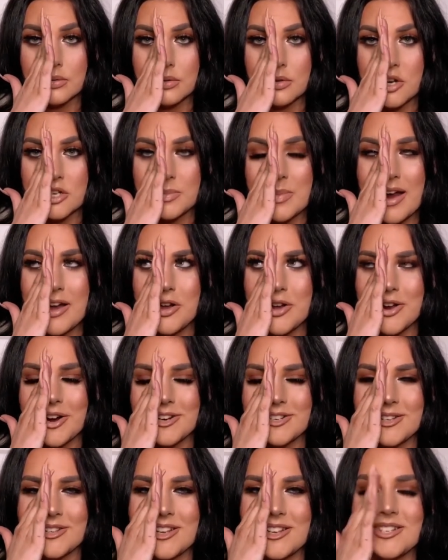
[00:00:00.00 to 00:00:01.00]
because my
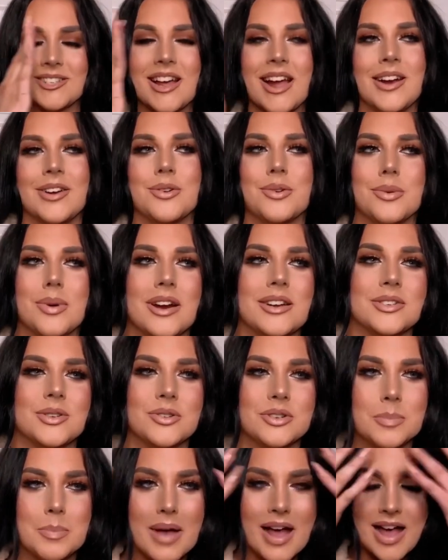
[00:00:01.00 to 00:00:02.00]
nose on this side always
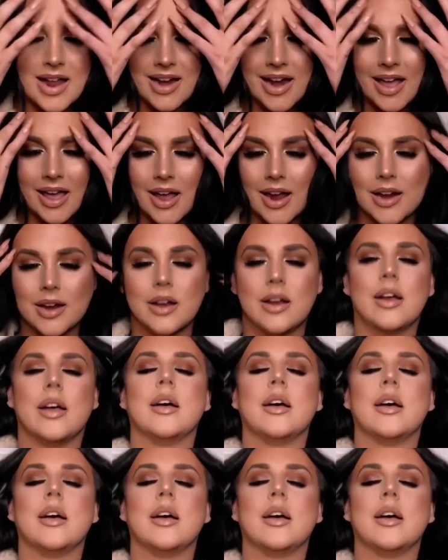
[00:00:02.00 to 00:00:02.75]
looked bad and I hated it.